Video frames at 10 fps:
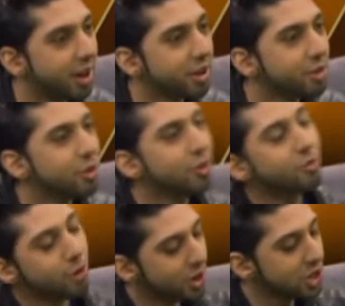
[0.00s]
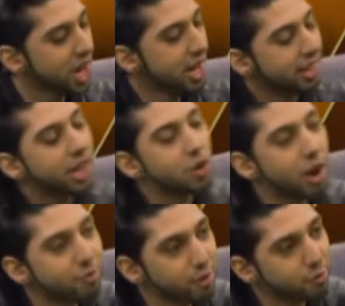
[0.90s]
You know, you've launched the
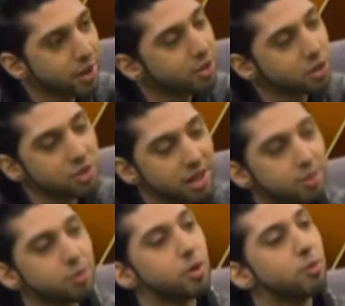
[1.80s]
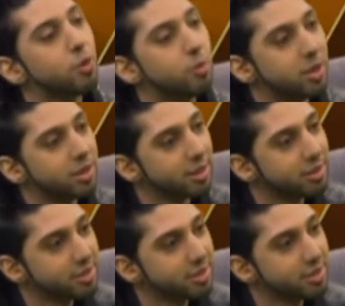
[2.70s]
Craft Affair. Could you tell us a bit more about this?